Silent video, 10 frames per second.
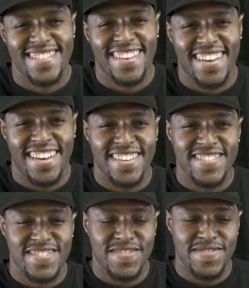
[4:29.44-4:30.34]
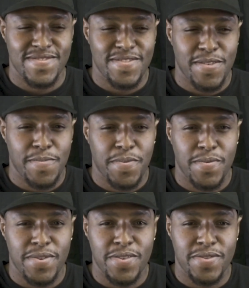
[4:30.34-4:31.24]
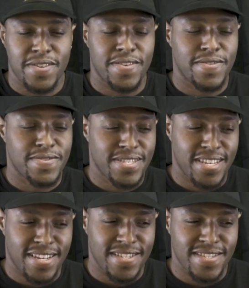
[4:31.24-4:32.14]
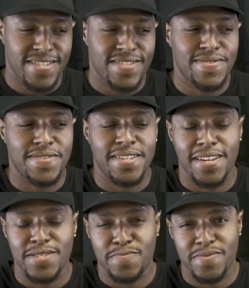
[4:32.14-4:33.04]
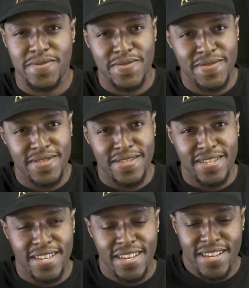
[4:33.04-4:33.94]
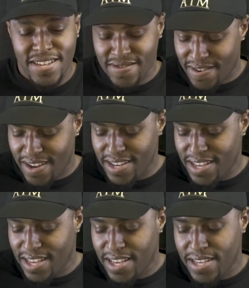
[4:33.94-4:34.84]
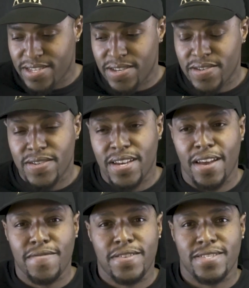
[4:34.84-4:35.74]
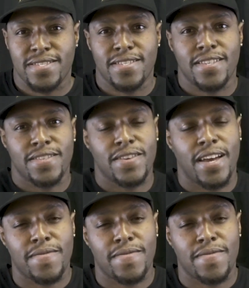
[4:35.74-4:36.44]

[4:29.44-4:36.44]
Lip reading: All right, so when you're a wholesaler, you're an entrepreneur, right? So you'll have to do